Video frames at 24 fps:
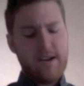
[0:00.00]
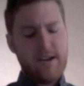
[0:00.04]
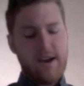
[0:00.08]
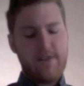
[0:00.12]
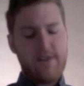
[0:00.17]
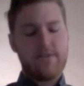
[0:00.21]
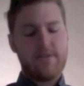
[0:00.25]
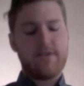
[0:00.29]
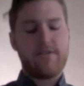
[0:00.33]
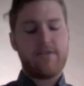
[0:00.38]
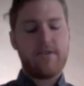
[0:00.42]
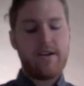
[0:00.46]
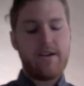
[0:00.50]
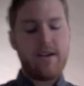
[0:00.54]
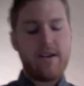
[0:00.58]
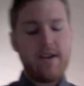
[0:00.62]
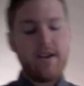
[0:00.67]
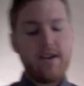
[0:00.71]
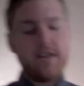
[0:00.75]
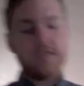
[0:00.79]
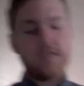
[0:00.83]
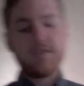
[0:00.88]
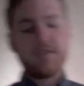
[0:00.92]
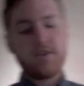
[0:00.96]
I would agree.
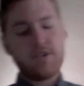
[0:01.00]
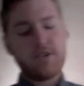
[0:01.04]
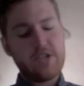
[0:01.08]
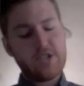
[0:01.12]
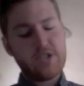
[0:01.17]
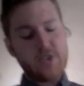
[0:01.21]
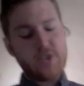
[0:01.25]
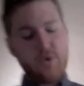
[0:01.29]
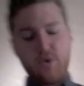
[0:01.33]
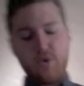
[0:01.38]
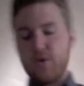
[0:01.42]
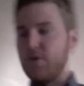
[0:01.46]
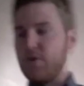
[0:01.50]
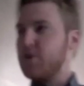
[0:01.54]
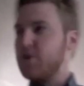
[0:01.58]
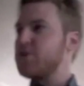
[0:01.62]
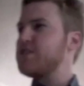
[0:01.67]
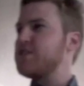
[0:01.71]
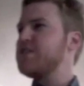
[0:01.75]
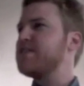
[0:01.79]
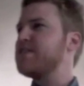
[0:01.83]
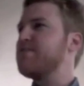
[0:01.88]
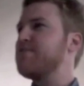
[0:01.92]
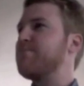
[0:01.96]
So she's cruel,
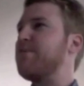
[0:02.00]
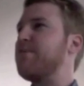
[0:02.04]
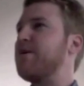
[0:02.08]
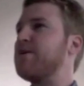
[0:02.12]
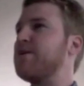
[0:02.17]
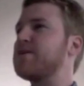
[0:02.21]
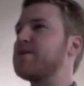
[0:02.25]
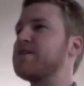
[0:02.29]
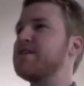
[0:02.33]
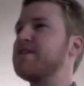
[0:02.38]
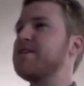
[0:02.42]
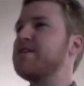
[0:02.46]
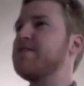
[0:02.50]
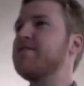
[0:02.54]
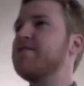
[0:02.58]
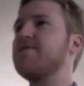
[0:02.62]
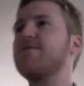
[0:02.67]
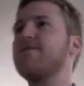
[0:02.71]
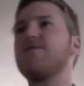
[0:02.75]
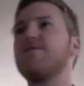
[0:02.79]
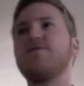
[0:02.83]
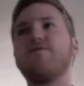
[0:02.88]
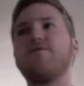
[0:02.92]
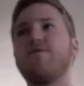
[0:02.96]
she's impulsive,
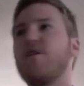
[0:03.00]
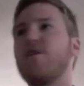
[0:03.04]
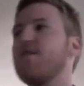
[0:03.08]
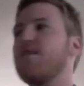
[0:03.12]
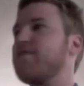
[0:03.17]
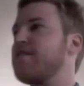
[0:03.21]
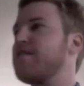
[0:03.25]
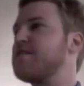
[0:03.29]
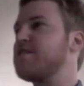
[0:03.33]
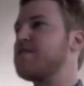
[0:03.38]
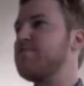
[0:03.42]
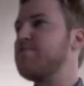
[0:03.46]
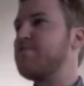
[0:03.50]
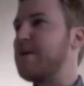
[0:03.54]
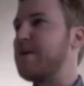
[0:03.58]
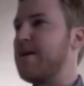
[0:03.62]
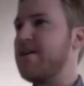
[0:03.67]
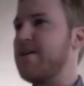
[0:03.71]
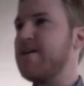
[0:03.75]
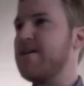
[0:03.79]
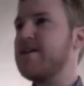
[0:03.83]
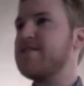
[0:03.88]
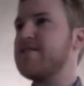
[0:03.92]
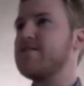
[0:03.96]
fervent,
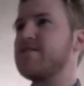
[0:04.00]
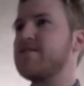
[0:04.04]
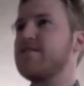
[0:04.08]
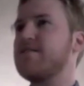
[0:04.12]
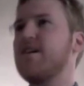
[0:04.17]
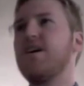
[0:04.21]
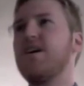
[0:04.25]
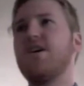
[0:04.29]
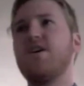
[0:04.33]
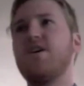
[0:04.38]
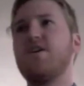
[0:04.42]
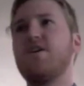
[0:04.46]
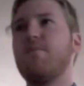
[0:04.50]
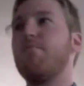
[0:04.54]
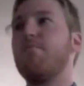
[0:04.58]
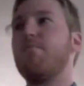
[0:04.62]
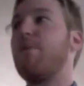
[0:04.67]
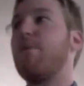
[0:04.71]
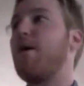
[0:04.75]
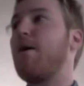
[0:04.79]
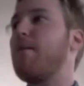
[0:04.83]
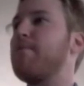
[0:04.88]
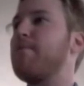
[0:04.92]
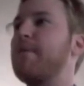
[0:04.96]
imperious,
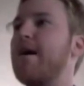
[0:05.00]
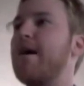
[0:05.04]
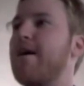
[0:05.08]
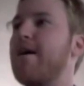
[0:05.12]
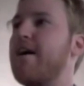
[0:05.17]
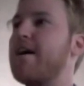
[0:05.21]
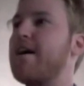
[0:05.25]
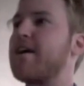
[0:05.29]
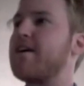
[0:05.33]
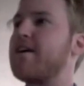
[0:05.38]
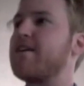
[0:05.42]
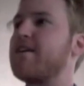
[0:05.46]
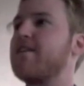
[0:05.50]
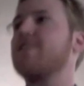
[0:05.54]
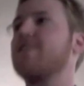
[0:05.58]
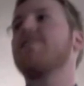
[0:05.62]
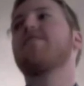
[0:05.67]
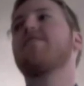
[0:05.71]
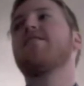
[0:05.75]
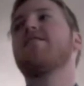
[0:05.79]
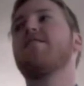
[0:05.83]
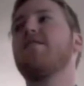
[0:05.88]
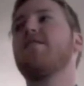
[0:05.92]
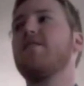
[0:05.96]
barbaric.
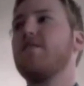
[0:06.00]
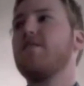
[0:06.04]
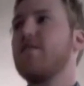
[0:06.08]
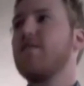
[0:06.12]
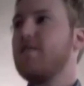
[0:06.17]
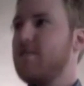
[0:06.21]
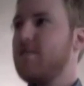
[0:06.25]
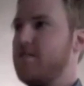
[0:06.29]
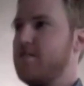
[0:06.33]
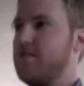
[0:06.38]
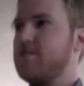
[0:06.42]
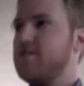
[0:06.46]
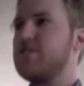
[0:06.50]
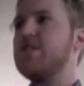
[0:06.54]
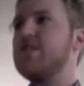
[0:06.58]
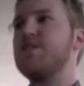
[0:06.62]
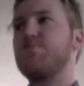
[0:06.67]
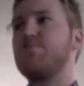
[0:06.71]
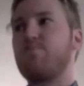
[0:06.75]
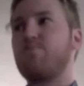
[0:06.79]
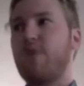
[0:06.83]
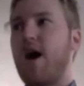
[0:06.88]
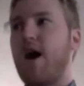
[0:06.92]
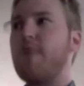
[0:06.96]
She's
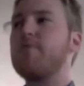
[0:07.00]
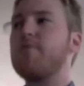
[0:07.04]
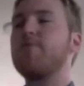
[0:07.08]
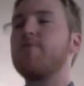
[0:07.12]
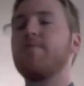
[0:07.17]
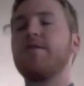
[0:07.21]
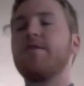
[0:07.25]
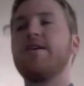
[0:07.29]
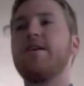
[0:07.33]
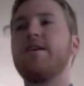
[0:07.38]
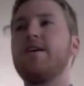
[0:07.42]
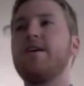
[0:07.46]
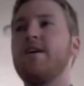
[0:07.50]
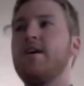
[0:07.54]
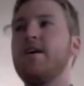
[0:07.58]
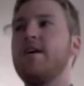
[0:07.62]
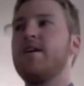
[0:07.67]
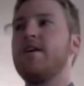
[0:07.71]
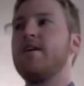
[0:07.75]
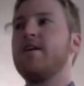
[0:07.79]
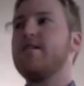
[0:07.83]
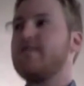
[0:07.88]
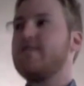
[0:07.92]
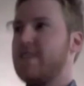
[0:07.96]

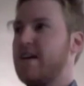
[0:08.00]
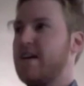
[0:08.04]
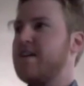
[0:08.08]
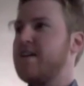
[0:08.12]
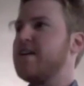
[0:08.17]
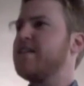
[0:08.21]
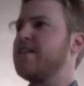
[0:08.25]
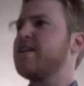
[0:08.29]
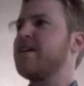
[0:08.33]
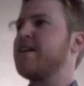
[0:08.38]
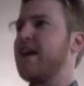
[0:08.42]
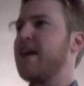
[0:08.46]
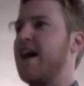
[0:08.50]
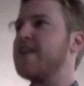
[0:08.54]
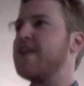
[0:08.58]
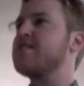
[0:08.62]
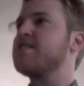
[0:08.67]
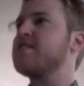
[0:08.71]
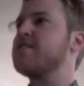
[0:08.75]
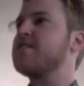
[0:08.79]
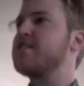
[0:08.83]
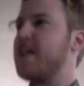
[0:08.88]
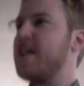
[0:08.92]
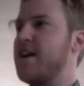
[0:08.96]
probably sending the guy to
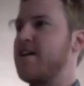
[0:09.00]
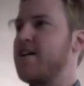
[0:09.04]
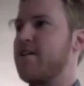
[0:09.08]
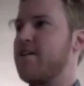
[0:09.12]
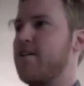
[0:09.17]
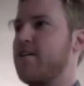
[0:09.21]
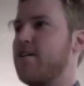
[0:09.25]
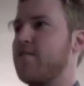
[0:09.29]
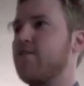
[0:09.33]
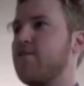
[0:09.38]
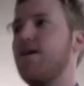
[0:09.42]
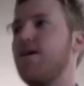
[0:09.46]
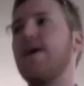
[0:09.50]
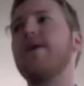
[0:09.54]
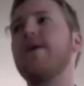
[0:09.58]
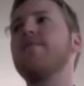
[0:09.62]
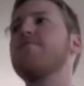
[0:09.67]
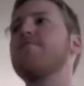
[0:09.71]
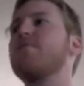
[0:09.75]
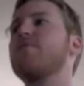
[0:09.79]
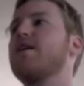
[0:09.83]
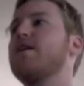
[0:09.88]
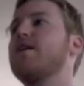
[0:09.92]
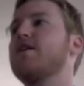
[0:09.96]
the tiger,
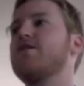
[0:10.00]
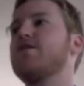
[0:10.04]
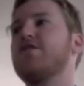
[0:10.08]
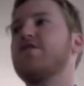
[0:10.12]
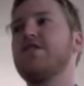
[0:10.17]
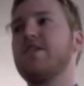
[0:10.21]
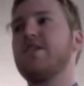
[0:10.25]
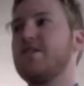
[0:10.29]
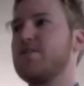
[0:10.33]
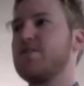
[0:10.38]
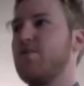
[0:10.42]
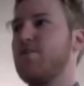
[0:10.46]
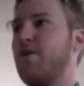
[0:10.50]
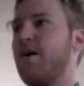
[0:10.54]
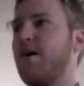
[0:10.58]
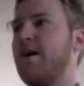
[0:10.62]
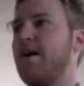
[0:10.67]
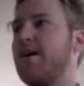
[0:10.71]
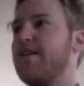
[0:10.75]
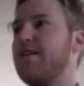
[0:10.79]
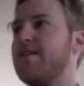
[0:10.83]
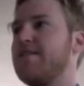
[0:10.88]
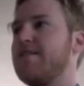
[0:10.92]
right? She doesn't want